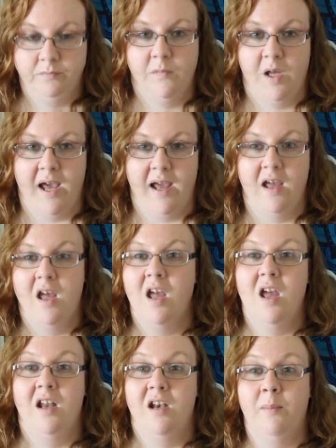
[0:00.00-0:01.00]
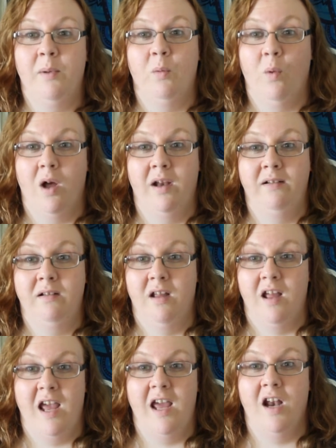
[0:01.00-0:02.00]
Okay, number one,
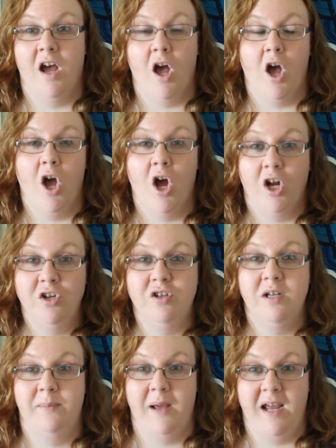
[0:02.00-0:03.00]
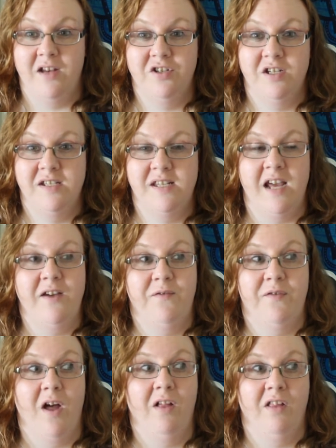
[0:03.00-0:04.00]
in a hundred pages, it
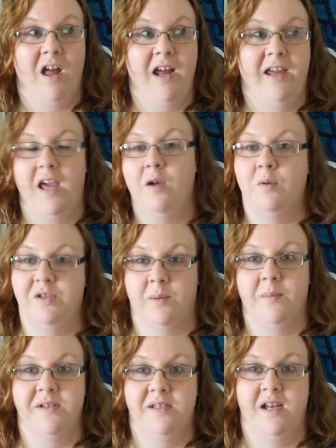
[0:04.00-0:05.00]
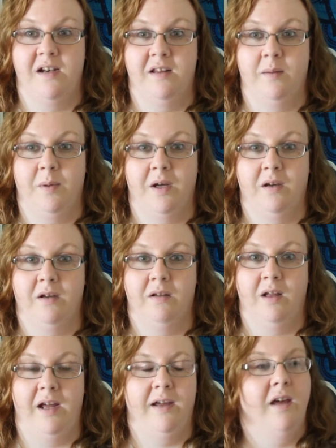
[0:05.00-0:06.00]
felt like it was almost the end of the
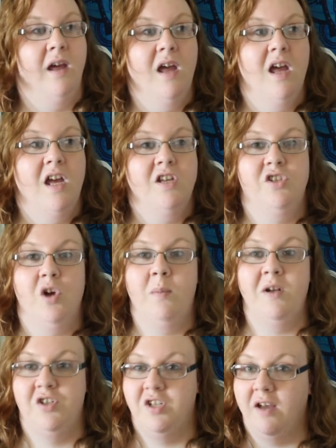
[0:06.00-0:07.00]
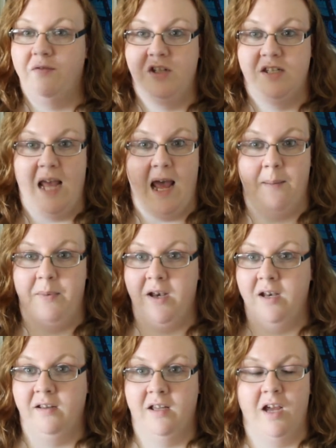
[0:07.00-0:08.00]
book. Like so much stuff just
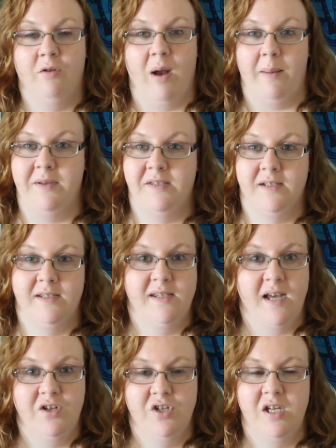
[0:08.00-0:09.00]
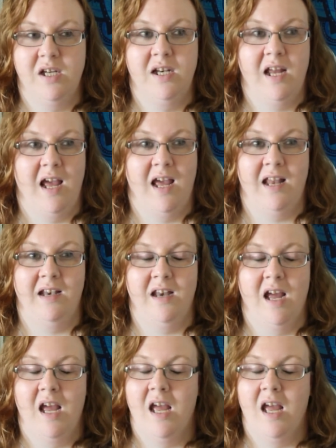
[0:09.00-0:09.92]
happened in like rapid succession and